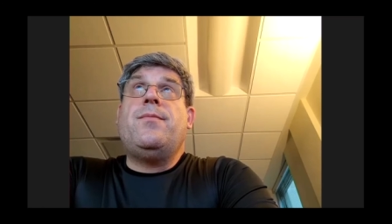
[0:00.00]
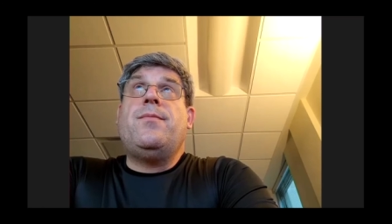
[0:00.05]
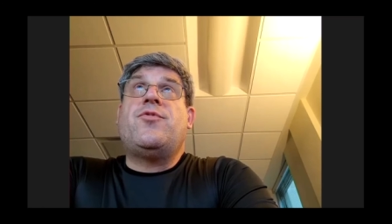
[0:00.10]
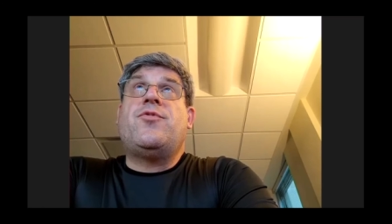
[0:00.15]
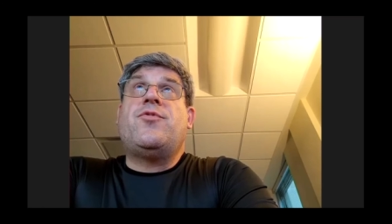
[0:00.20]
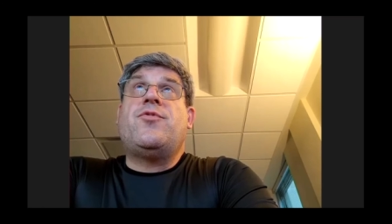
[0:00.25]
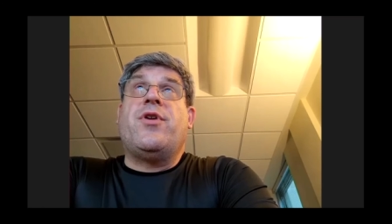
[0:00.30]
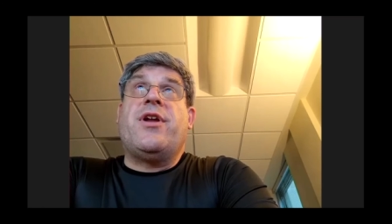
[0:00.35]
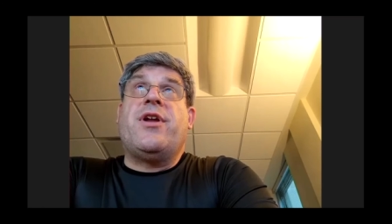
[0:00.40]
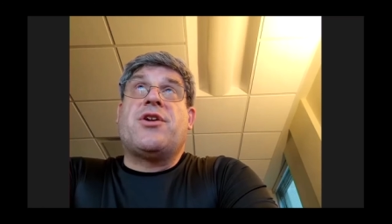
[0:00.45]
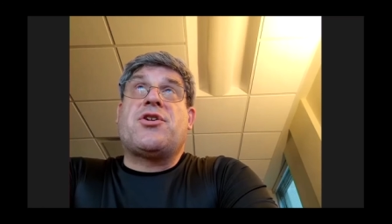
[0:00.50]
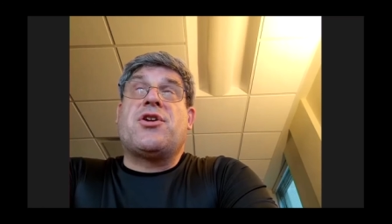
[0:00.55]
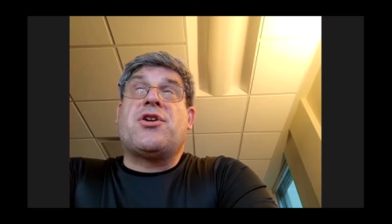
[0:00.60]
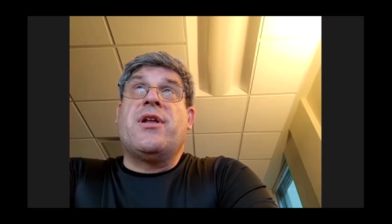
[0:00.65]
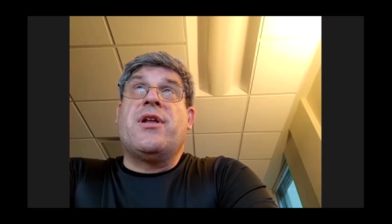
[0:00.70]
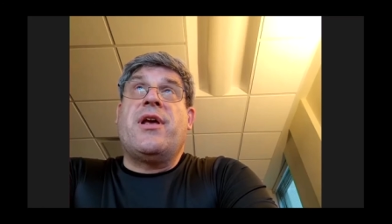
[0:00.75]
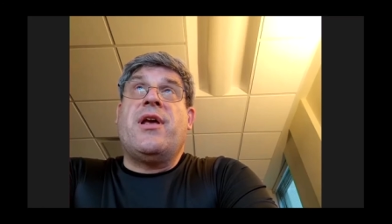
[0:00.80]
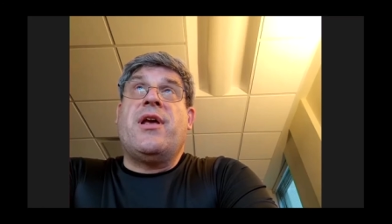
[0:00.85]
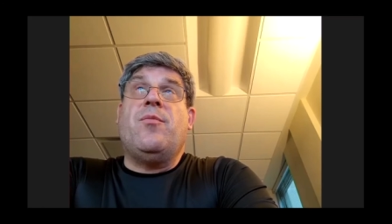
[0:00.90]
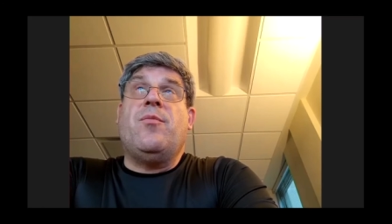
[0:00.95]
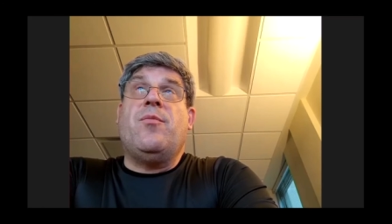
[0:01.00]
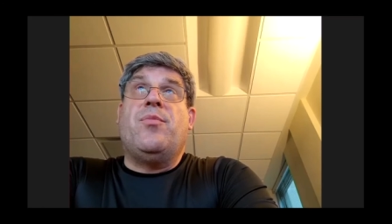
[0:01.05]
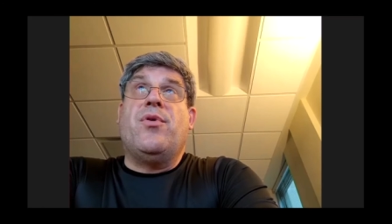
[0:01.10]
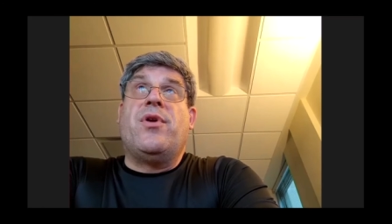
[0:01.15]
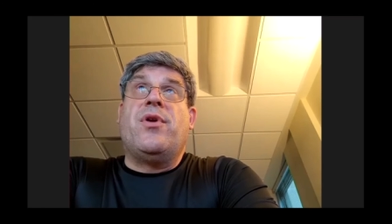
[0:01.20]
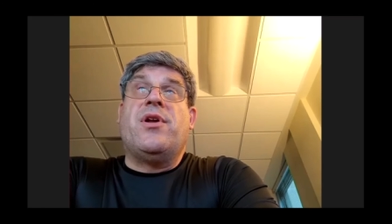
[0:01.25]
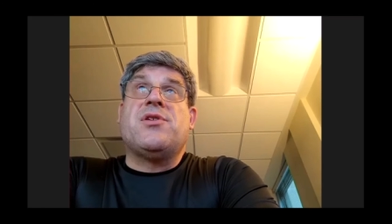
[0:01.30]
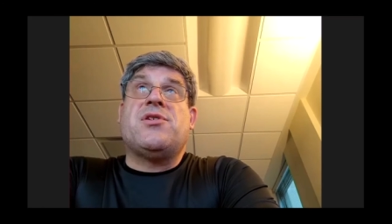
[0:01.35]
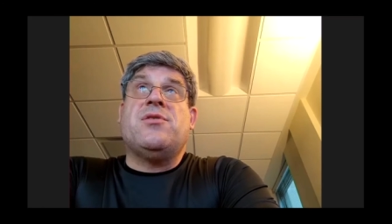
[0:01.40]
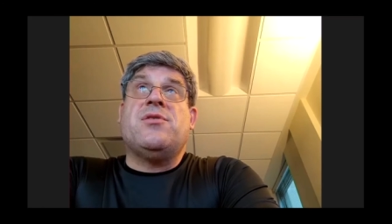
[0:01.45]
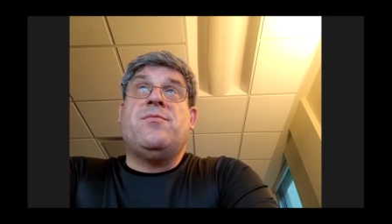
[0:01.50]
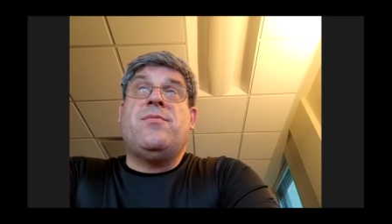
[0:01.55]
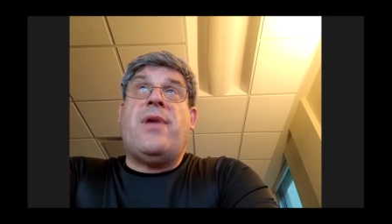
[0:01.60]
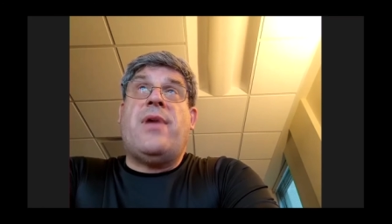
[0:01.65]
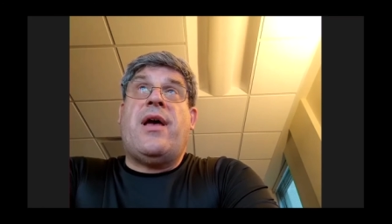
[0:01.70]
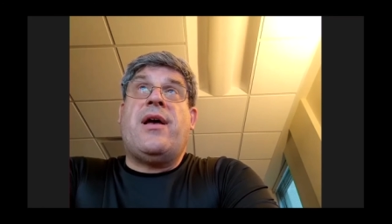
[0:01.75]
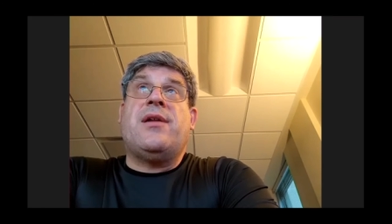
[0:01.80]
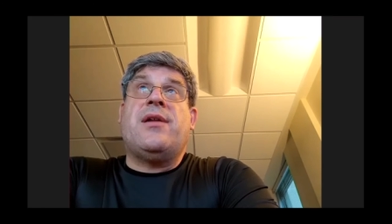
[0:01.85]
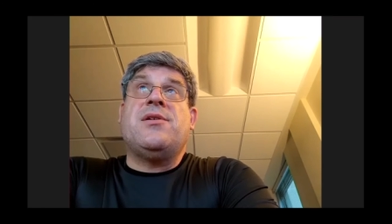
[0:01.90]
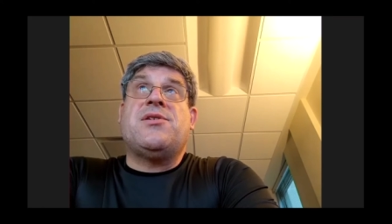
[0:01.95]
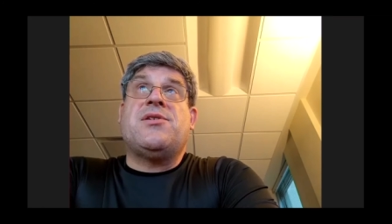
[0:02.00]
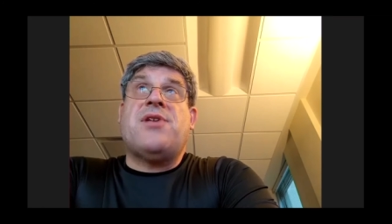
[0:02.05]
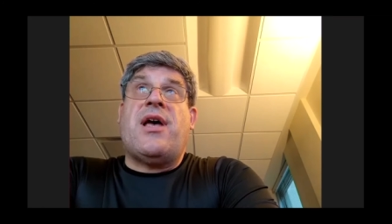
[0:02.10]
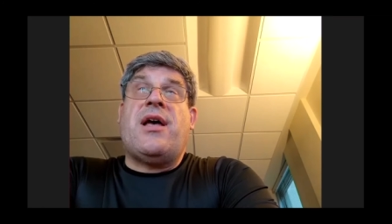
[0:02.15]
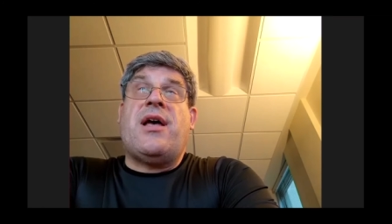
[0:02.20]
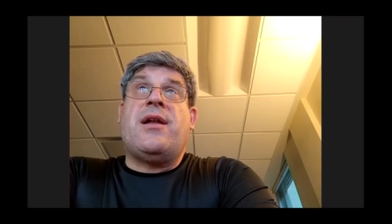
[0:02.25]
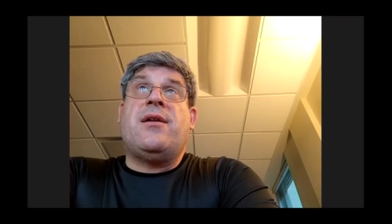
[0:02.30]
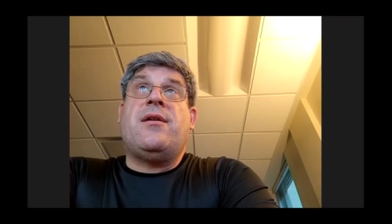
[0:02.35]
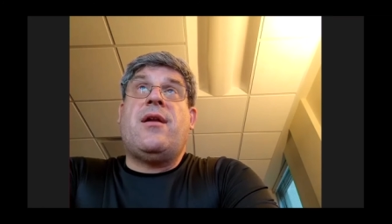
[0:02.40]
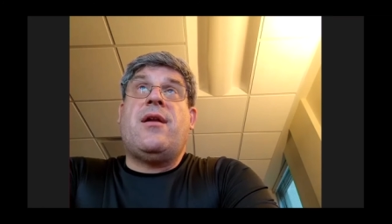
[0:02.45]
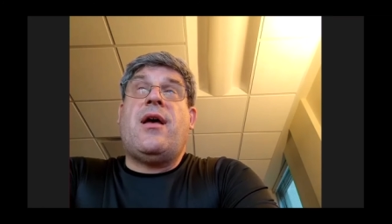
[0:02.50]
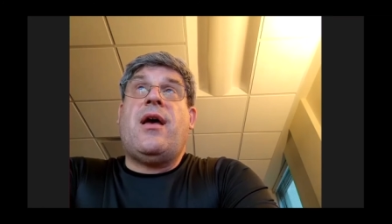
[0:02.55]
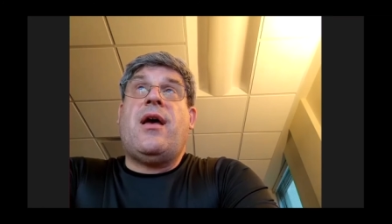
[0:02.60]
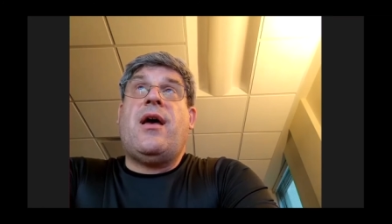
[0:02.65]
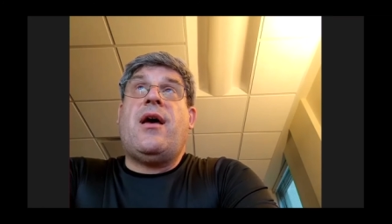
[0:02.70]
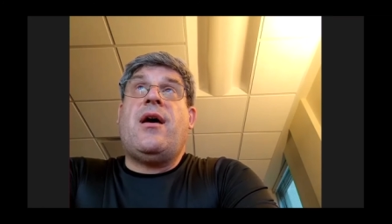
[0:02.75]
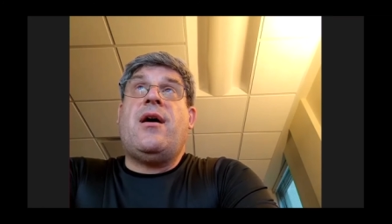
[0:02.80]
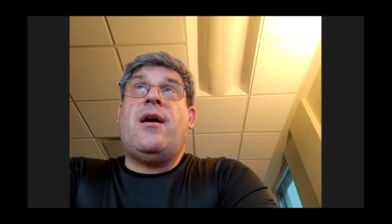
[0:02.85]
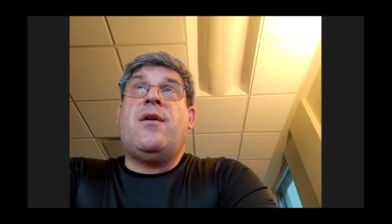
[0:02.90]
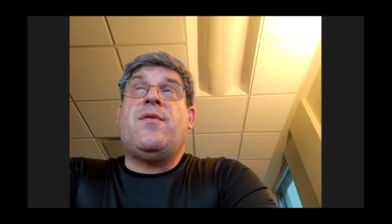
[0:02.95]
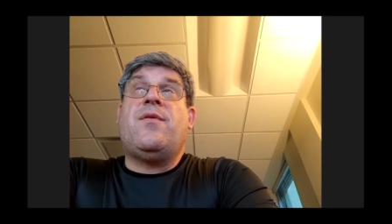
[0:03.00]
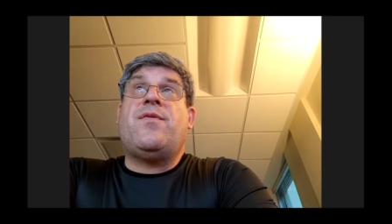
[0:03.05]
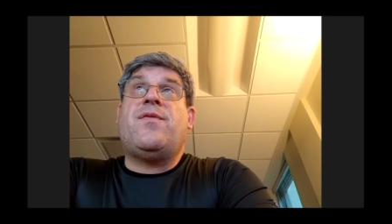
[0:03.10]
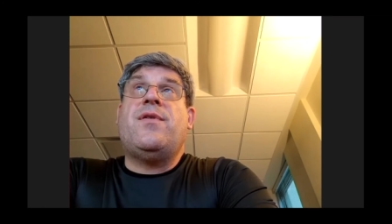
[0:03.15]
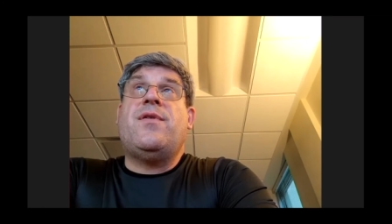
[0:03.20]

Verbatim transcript: traditionally Buddhism and Zen have